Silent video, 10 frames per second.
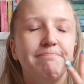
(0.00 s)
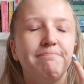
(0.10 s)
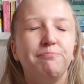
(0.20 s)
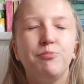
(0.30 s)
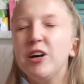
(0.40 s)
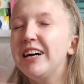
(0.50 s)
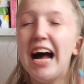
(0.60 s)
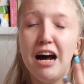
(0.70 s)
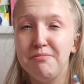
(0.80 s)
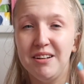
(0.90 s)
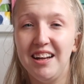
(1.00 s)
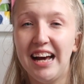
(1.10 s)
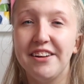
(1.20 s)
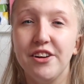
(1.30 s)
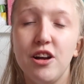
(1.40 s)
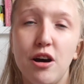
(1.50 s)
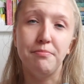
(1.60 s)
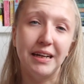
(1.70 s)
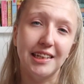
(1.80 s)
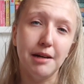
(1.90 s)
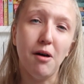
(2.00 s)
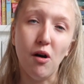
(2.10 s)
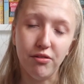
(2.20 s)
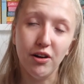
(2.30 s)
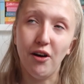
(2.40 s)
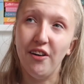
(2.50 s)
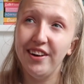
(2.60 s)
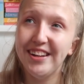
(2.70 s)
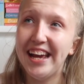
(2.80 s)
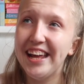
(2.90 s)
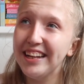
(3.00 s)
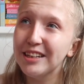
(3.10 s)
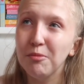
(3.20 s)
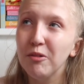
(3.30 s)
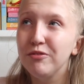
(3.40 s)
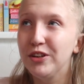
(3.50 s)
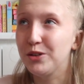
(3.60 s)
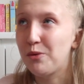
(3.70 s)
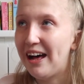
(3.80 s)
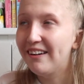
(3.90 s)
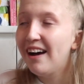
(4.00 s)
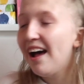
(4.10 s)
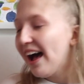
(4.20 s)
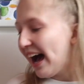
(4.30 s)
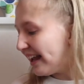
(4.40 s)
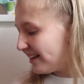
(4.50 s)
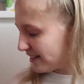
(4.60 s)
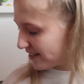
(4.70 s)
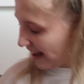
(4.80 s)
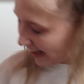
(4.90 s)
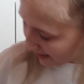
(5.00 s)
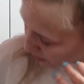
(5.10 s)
Will it happen? I don't know, because I'm off on holiday this month as well, and there's like